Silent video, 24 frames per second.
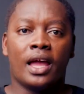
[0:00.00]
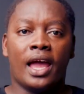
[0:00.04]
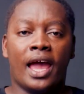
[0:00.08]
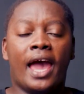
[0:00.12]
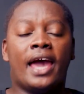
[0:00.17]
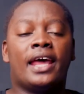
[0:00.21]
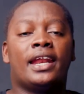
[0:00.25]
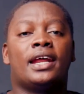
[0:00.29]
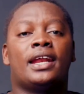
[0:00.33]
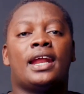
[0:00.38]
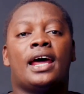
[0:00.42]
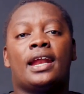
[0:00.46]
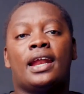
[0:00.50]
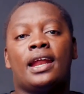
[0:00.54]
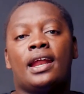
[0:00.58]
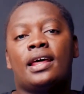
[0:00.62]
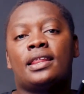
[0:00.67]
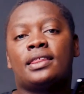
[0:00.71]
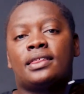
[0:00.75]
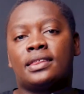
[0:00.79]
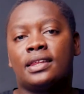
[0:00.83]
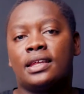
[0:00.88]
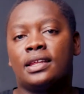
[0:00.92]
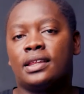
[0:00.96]
And then
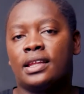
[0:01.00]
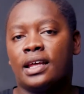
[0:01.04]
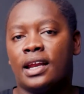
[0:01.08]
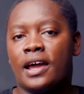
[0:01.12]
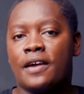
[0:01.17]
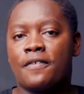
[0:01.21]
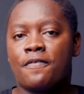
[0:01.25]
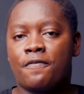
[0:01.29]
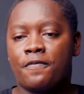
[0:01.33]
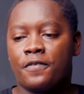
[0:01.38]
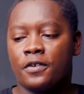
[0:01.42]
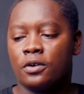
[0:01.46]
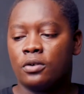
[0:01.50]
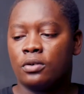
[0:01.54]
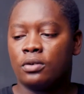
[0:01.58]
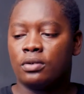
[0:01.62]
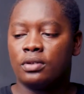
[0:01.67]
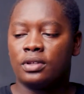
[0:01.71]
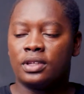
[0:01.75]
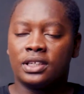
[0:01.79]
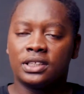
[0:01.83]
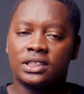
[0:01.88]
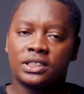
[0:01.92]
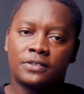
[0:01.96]
another thing that I
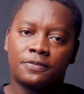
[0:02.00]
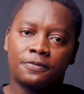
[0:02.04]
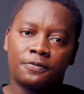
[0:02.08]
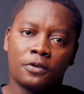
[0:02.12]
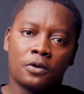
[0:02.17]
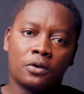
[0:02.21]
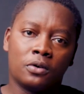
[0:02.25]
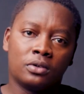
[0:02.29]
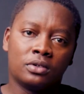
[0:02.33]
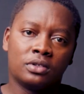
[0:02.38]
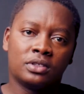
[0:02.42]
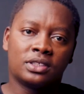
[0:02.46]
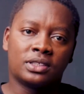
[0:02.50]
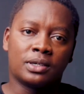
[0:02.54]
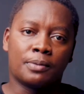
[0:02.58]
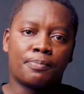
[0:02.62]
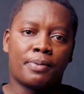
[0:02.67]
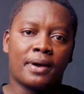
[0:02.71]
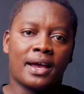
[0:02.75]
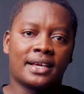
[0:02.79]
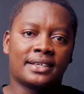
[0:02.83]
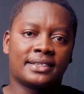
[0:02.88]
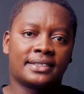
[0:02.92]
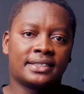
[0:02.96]
feel this phone
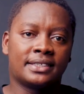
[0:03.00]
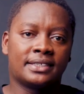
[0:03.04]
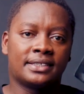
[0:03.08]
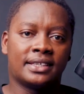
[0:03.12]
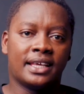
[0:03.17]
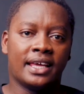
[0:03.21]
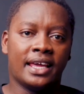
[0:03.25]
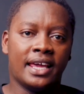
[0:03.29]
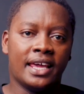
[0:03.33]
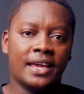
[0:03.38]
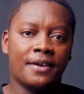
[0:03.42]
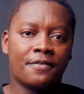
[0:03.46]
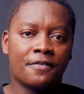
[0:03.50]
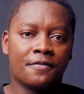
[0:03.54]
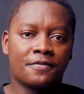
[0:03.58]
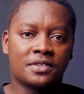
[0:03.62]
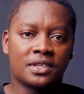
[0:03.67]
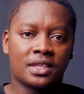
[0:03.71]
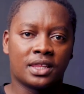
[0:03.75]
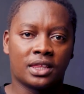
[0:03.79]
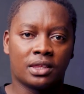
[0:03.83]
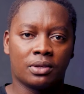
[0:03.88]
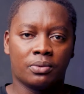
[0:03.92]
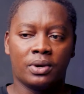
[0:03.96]
surpasses the
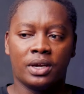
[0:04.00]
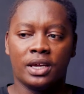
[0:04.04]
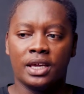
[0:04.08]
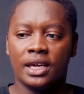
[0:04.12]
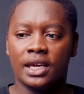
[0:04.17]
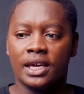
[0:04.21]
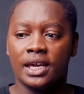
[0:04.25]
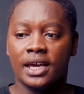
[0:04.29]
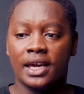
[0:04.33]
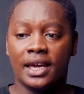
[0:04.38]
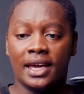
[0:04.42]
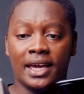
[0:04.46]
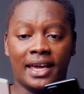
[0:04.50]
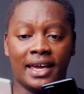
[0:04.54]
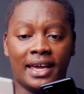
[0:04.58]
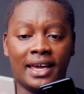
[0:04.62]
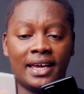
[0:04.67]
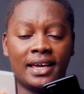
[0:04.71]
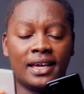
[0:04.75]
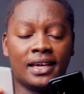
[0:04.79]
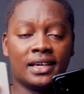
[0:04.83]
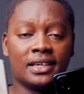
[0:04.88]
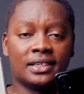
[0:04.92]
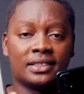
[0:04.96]

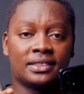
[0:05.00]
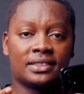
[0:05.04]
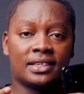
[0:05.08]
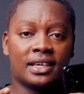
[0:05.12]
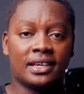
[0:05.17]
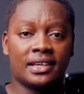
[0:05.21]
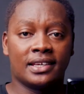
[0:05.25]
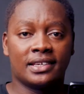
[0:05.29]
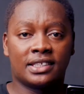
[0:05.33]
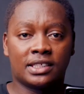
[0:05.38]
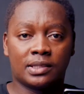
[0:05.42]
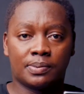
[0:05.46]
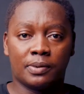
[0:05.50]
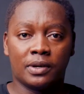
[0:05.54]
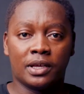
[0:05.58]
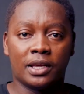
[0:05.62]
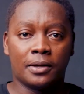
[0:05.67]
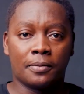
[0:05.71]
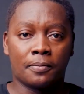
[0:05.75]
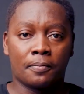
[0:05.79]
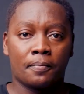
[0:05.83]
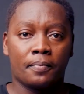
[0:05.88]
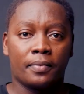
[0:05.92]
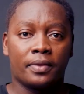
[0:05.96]
A53 is the
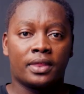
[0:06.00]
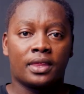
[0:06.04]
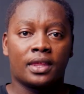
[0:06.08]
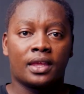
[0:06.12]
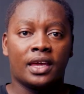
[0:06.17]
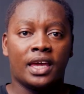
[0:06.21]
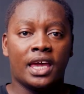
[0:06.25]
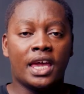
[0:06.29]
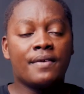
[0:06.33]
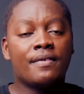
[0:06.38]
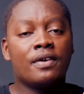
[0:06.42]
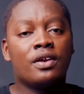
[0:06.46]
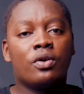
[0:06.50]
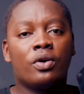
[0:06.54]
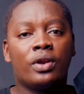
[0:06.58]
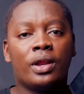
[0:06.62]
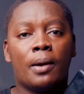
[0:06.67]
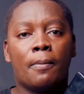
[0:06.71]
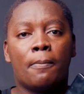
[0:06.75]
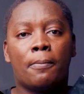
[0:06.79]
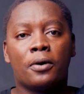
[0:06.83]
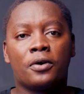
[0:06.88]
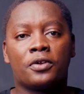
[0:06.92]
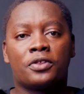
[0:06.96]
display. Even though
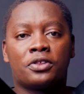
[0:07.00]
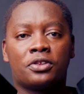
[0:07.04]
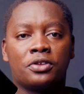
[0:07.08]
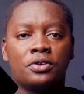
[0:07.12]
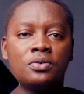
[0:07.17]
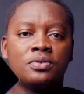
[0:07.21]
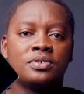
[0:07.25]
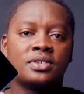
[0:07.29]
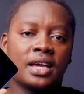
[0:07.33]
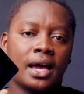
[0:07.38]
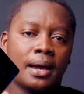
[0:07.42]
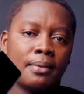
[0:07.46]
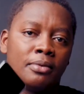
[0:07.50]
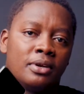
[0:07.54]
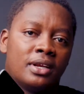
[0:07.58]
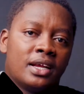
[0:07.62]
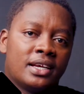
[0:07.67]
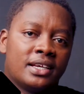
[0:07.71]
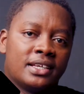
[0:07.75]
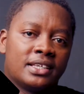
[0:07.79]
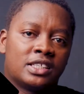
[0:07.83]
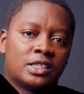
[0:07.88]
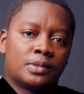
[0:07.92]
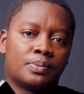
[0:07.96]
they both use
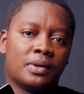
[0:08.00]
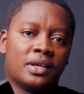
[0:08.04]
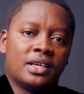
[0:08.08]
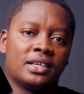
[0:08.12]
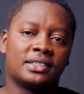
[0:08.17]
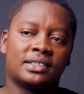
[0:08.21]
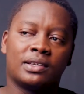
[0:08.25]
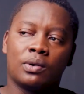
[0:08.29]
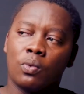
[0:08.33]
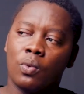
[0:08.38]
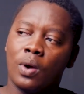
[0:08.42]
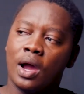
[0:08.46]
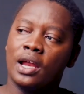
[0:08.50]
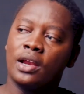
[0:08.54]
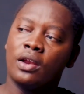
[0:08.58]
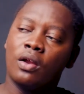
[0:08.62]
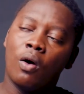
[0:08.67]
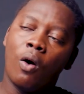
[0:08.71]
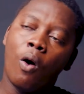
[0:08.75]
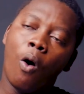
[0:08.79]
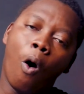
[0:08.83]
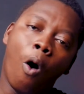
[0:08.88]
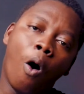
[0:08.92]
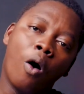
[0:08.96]
AMOLED displays, the one
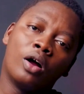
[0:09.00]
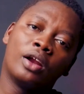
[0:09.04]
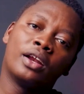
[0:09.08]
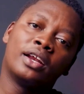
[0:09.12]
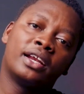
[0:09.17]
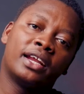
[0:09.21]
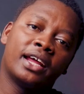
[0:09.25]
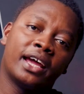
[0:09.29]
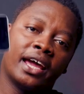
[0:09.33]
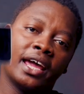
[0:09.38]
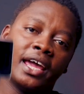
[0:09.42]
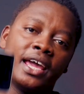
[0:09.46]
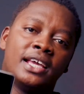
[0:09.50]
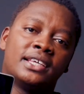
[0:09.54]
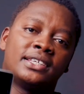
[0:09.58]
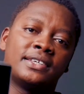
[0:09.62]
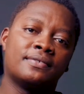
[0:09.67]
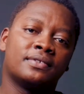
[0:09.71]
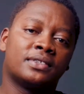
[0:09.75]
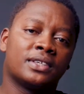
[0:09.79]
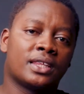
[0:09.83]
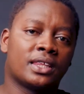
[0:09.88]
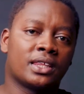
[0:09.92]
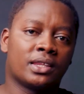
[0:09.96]
on the
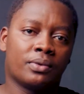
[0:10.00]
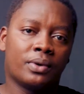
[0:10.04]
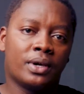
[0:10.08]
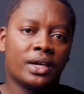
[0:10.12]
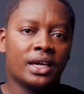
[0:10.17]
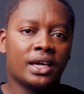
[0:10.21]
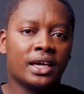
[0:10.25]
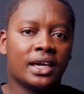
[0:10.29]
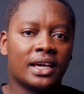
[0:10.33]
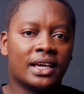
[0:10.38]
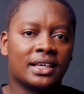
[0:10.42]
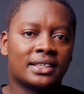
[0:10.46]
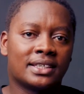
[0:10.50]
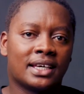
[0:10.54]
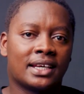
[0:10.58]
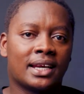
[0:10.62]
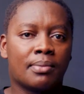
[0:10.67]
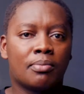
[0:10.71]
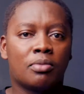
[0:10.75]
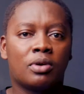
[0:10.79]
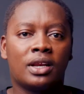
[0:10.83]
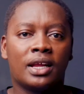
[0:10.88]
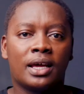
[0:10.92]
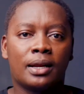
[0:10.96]
A73 is an
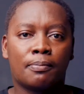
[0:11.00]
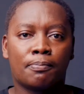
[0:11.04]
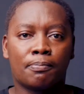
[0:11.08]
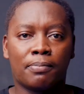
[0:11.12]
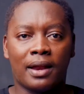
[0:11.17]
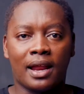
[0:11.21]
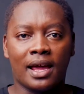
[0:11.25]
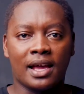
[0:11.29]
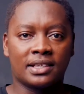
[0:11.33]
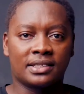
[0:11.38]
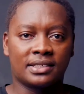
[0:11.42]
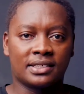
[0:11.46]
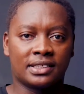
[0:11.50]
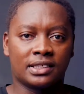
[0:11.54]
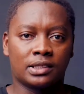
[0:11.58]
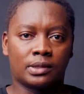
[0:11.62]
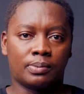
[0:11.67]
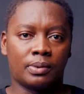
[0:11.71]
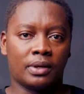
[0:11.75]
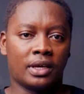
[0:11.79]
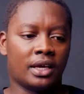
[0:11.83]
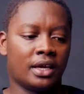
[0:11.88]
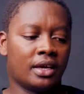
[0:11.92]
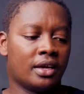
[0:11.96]
AMOLED Plus
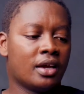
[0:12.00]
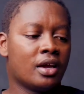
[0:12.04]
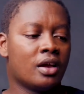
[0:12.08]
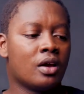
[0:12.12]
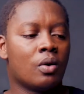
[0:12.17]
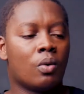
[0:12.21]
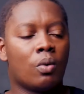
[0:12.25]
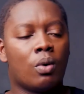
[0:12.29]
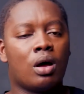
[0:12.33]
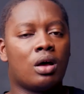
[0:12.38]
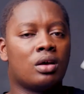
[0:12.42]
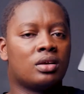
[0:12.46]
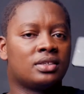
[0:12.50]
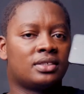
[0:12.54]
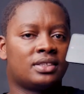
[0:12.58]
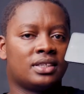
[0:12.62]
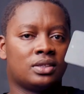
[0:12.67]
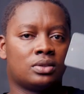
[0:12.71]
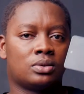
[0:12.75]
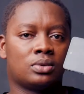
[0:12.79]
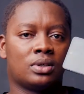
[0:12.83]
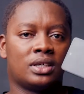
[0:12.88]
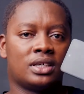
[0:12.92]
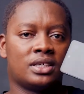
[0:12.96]
display, whilst
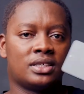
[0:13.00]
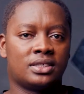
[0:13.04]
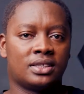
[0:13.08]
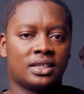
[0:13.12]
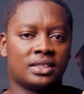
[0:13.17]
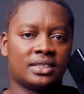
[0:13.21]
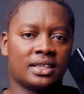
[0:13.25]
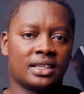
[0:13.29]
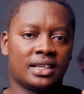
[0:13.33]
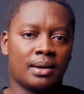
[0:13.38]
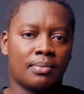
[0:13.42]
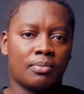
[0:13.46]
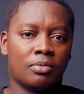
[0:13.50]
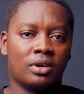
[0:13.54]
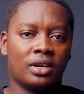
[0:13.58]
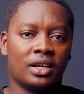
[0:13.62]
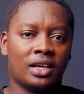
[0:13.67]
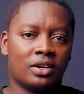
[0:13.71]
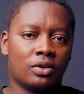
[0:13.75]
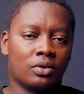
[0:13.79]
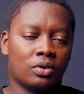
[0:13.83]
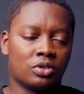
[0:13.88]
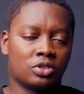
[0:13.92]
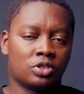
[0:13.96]
this one is just an
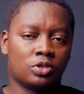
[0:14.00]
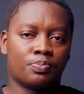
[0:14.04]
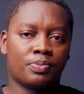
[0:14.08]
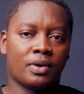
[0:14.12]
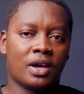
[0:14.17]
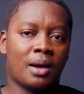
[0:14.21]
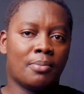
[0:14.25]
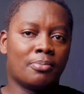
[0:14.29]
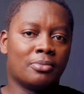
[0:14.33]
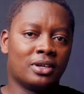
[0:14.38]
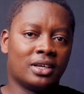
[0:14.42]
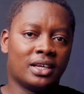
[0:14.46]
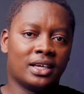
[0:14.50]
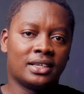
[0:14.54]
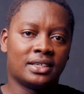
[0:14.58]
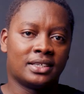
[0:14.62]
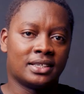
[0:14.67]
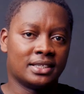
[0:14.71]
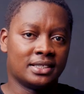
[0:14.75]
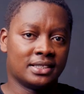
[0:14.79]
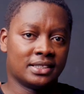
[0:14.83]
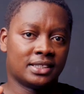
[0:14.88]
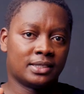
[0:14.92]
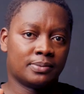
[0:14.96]
AMOLED or Super
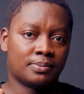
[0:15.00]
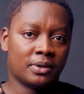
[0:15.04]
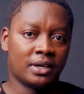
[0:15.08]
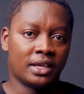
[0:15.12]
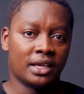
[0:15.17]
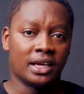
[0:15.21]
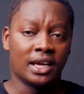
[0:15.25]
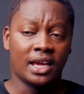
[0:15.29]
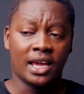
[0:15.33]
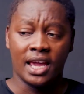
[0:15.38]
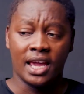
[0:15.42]
AMOLED display.